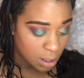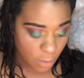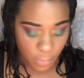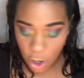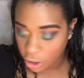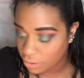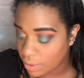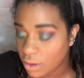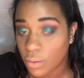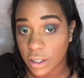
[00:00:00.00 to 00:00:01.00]
A part of
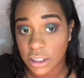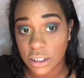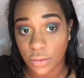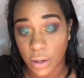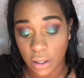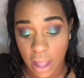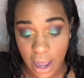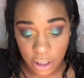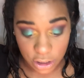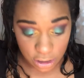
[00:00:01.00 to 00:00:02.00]
me wants to wear
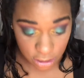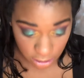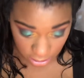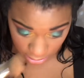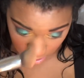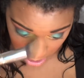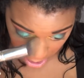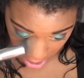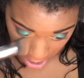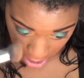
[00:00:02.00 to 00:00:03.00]
lashes,
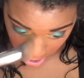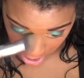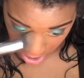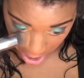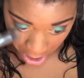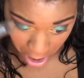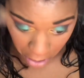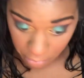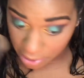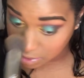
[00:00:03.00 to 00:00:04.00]

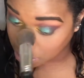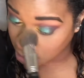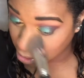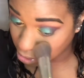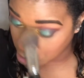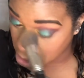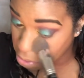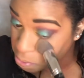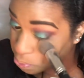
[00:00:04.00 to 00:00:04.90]
but it's like, girl.